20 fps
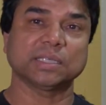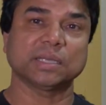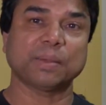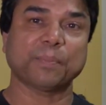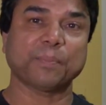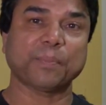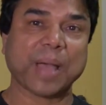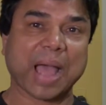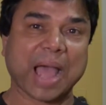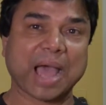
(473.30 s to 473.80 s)

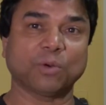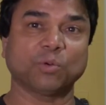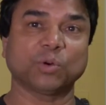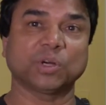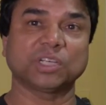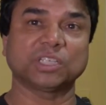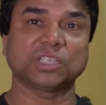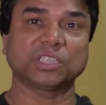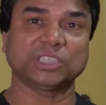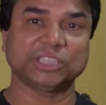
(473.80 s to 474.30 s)

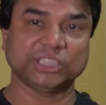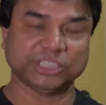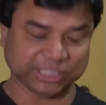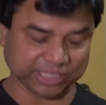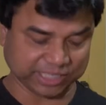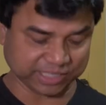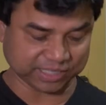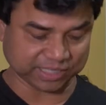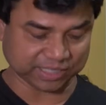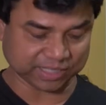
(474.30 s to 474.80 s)
power
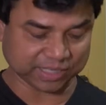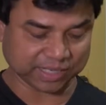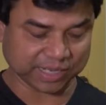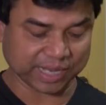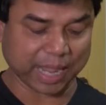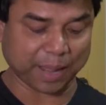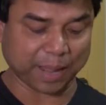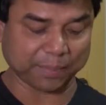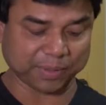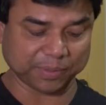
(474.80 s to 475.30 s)
share
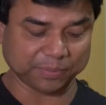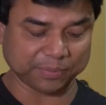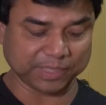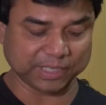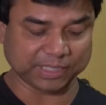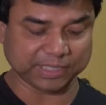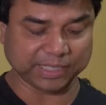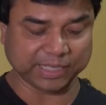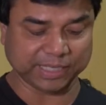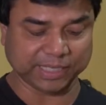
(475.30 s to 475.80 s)

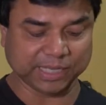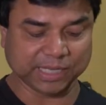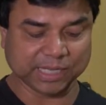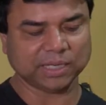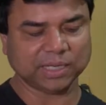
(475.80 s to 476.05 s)
capability.